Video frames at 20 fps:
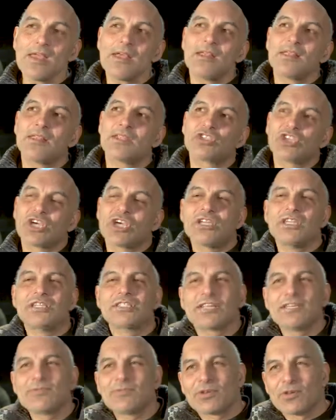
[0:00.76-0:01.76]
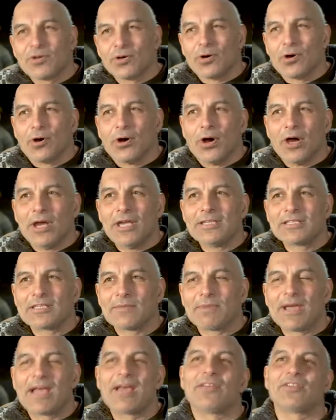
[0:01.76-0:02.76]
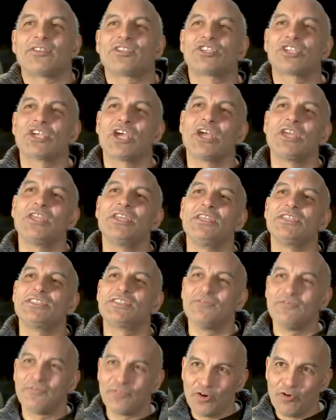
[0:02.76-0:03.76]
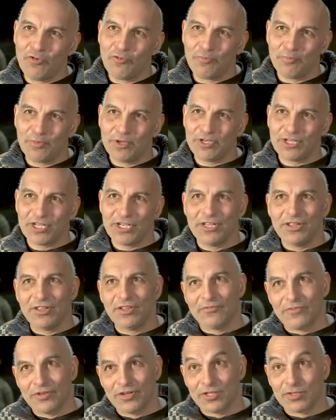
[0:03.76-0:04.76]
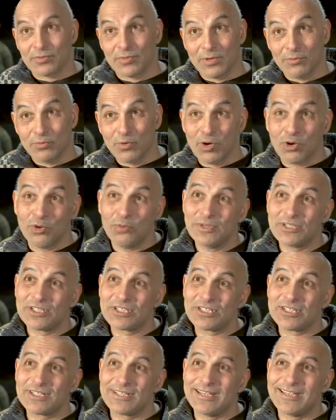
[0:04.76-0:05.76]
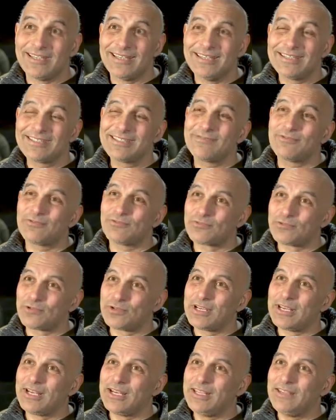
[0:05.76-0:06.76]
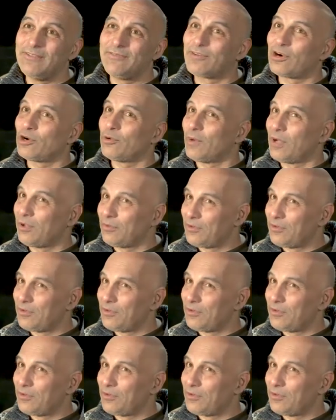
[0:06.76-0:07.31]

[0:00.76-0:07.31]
The Chinese Labour Corps is about the Chinese involvement in the First World War, which isn't really very well